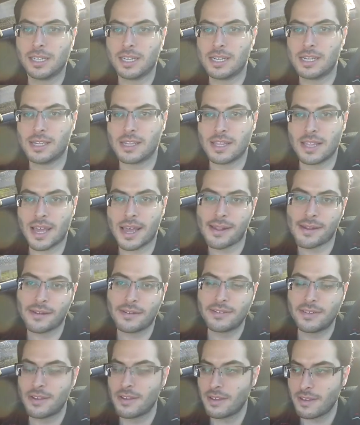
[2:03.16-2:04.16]
in that
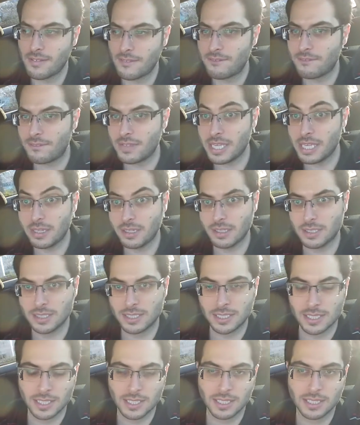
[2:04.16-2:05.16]

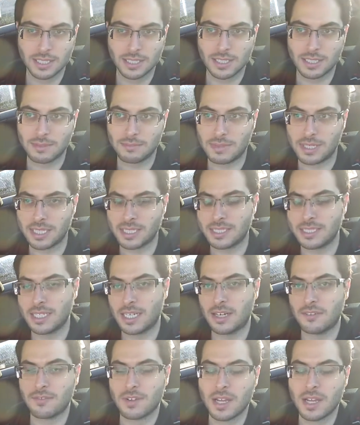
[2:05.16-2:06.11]
field myself.